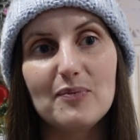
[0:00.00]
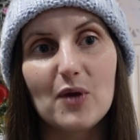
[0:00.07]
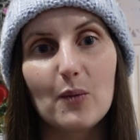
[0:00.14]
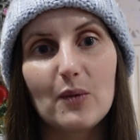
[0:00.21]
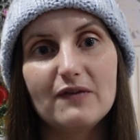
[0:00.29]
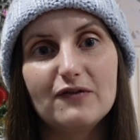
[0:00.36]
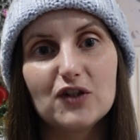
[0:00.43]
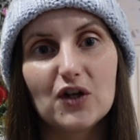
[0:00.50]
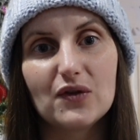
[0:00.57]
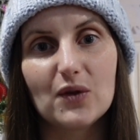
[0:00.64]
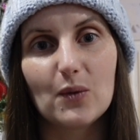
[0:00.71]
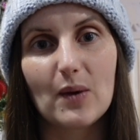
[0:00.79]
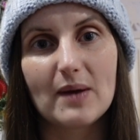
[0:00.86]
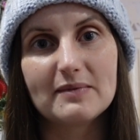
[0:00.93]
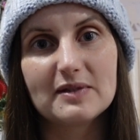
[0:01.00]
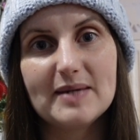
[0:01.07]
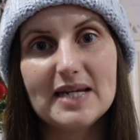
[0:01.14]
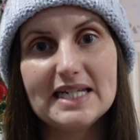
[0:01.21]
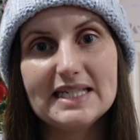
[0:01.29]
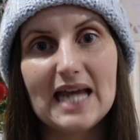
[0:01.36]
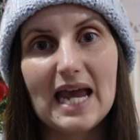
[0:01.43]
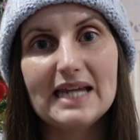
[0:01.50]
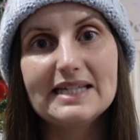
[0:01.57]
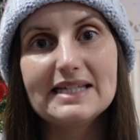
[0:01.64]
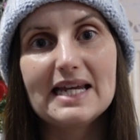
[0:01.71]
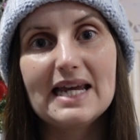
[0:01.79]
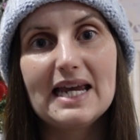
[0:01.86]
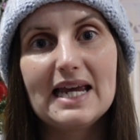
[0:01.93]
we've done the whip speed
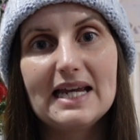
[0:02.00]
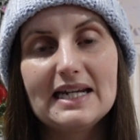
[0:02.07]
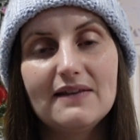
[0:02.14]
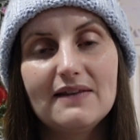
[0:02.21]
dating,